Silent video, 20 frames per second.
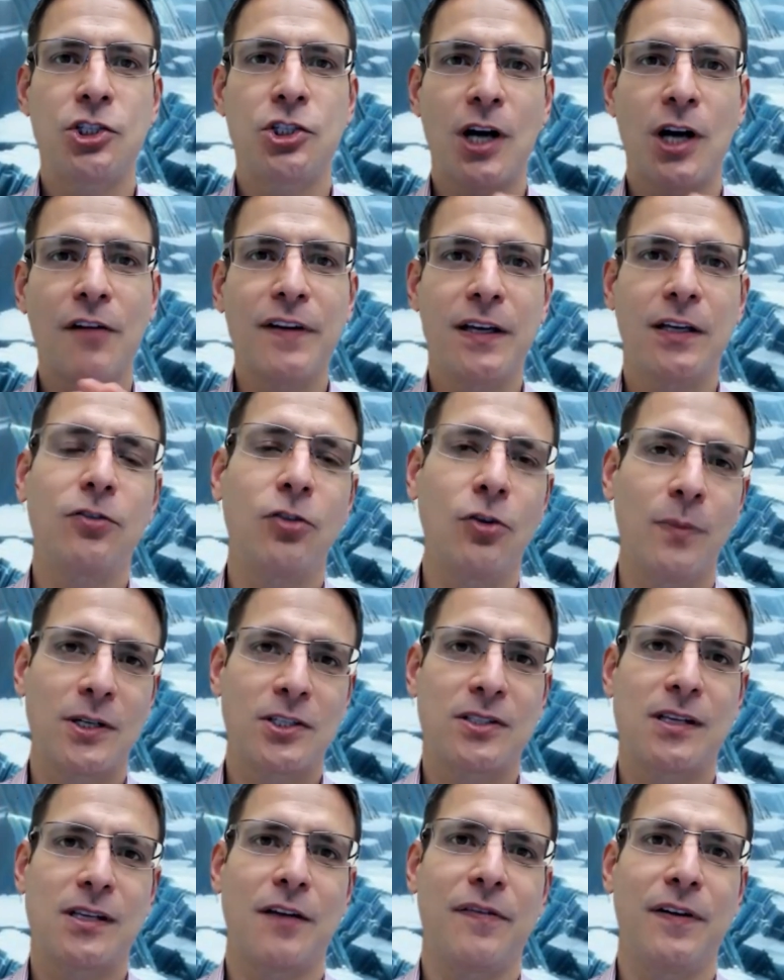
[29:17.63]
and shoving
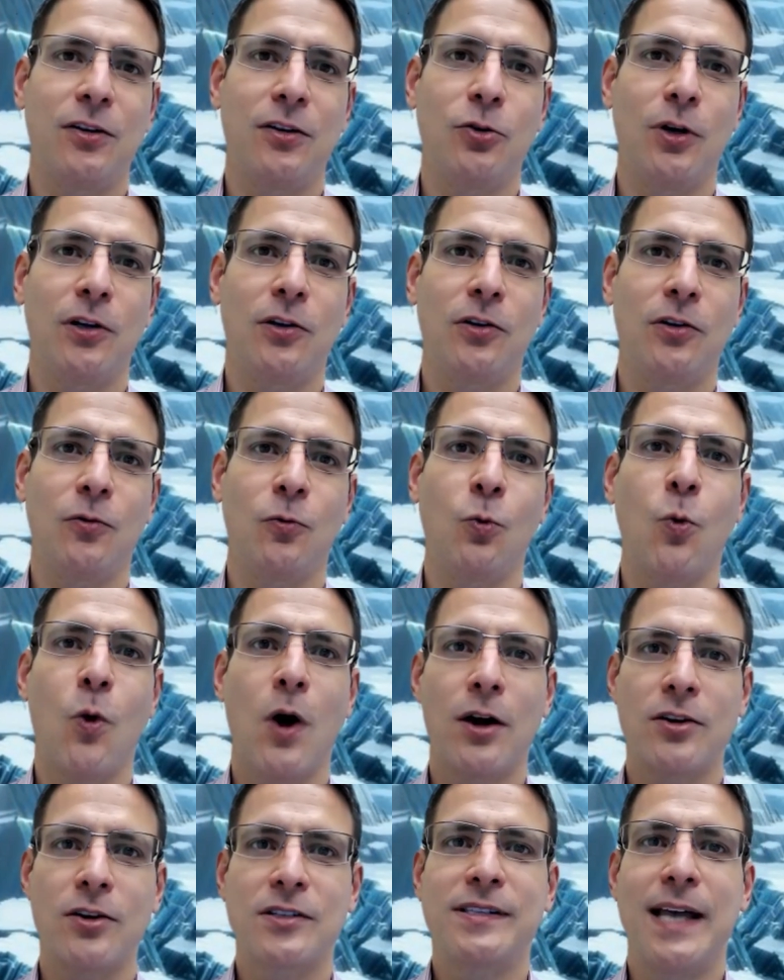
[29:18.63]
too much stuff into it
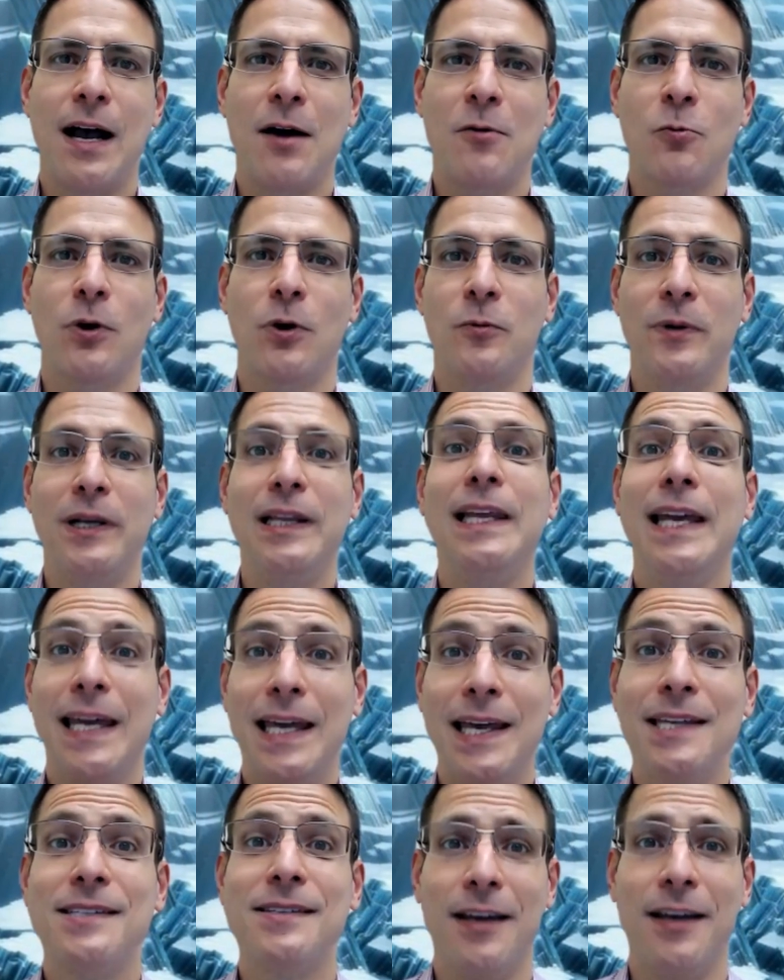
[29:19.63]
waters down what
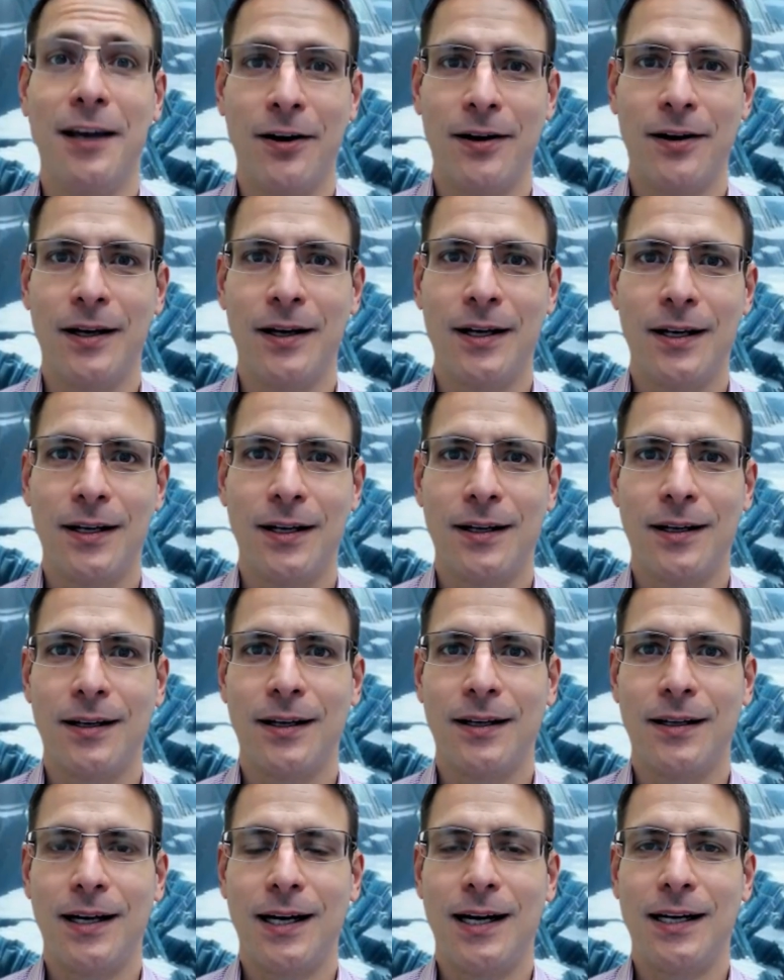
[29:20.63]
really is there.
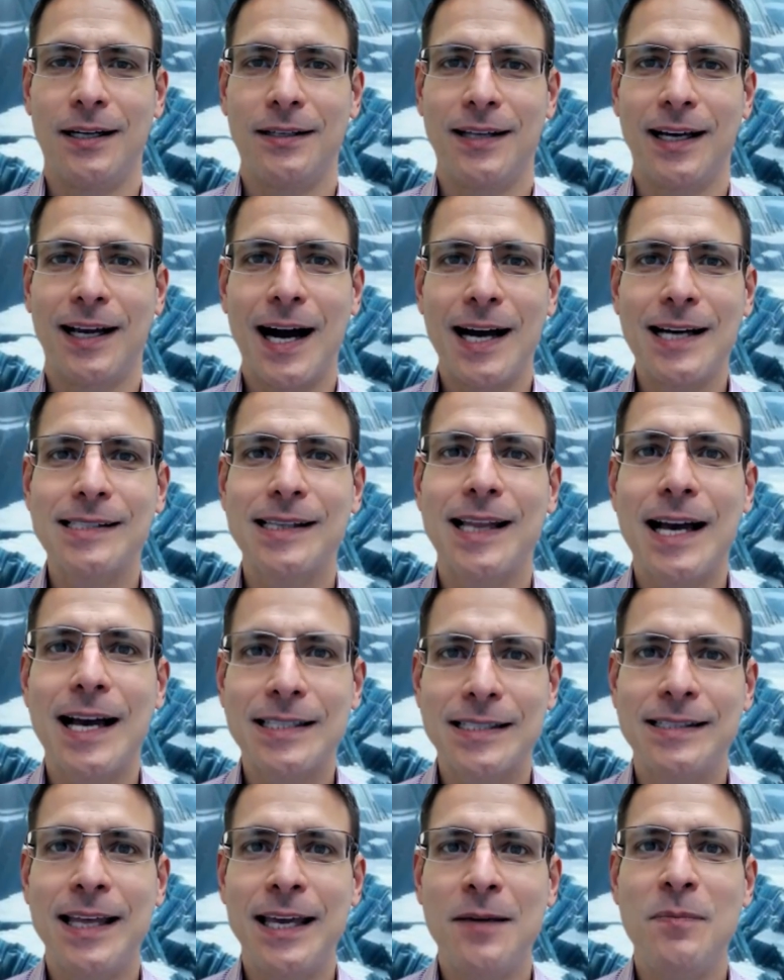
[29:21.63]
The guy's
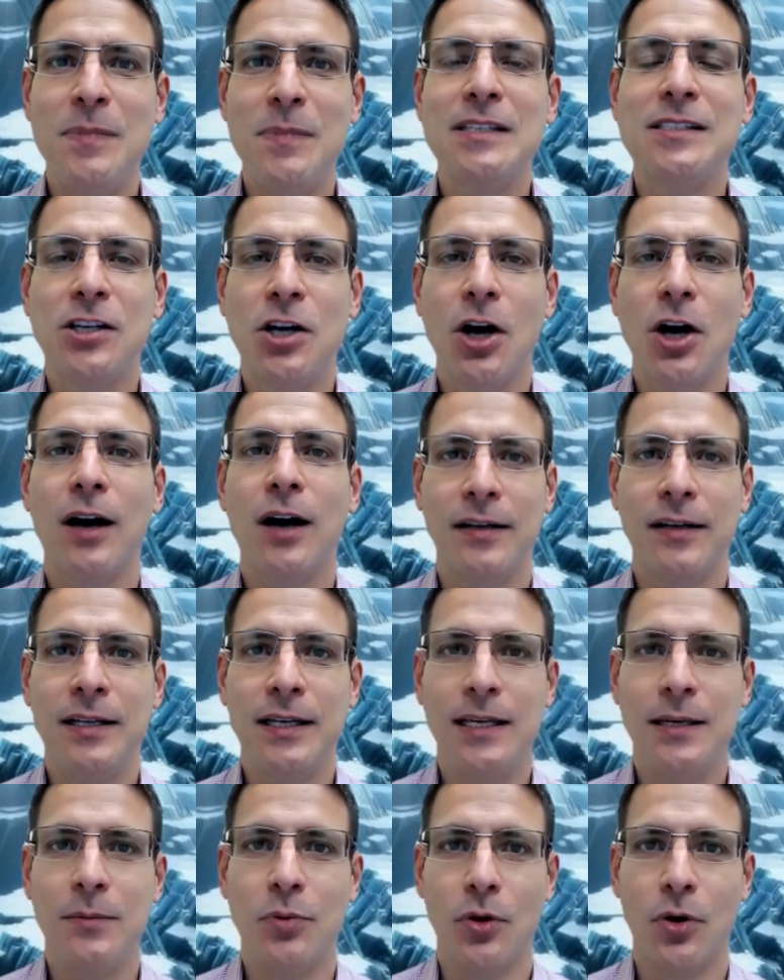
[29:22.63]
last name means
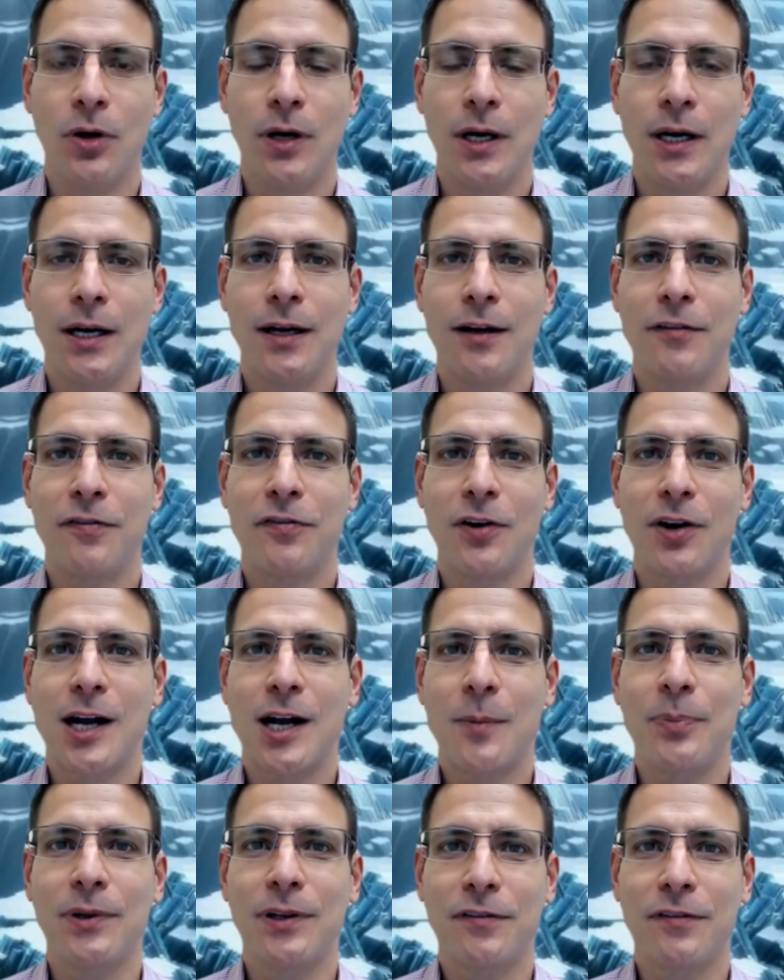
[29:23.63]
God in Hebrew.
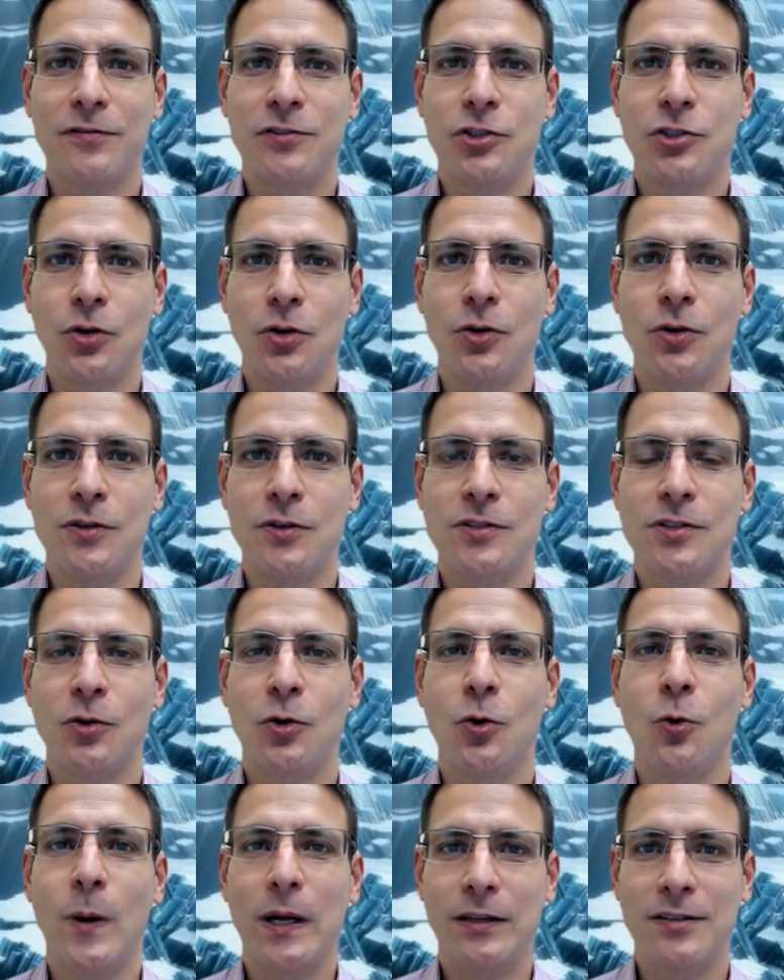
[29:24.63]
For a couple of
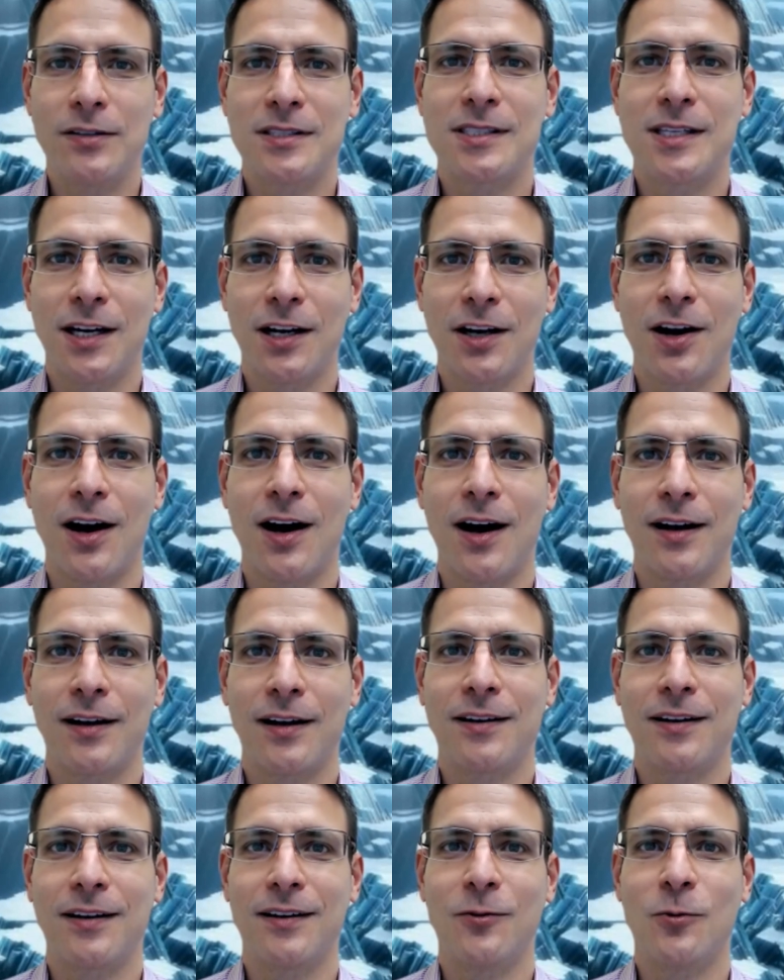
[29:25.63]
Jews who went to
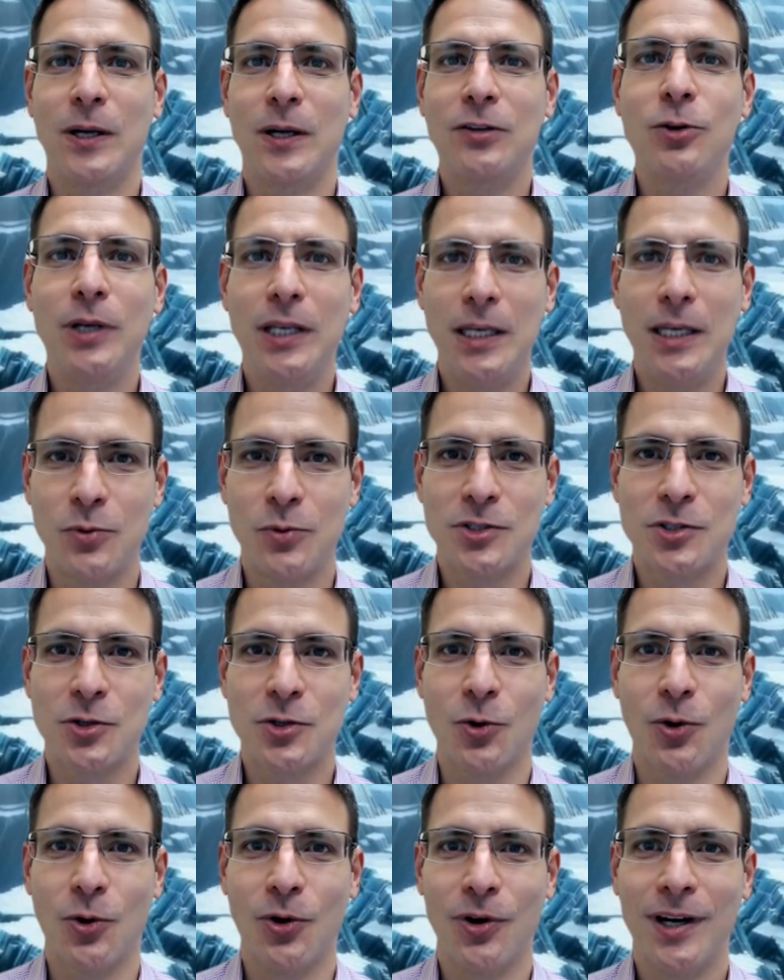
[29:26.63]
synagogue, went to
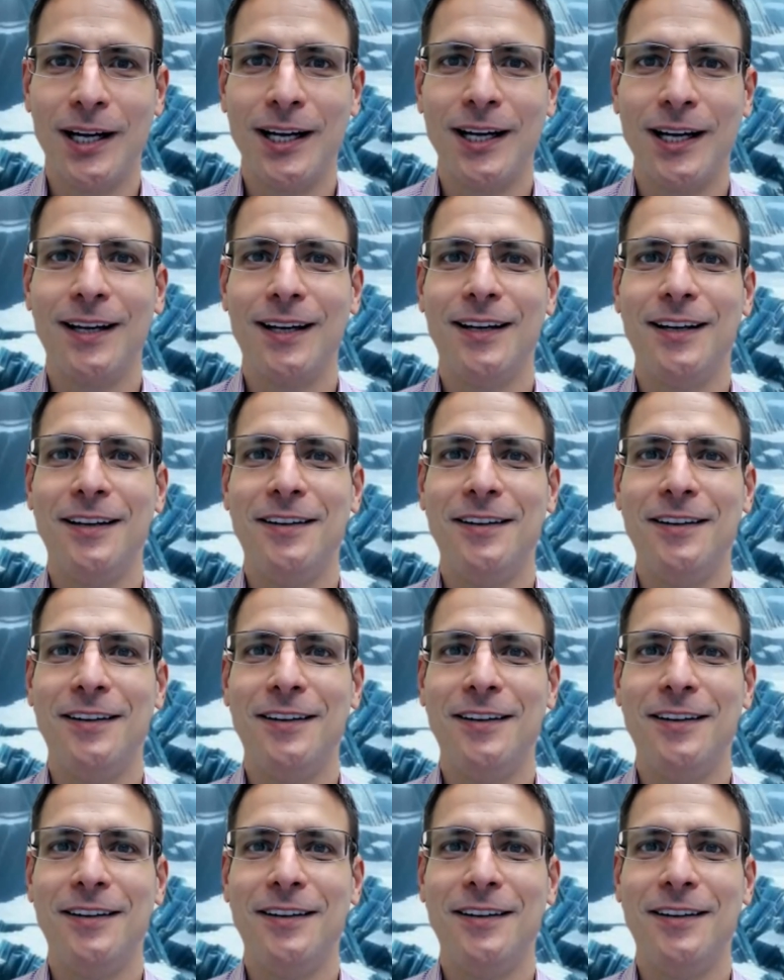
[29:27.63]
Hebrew school,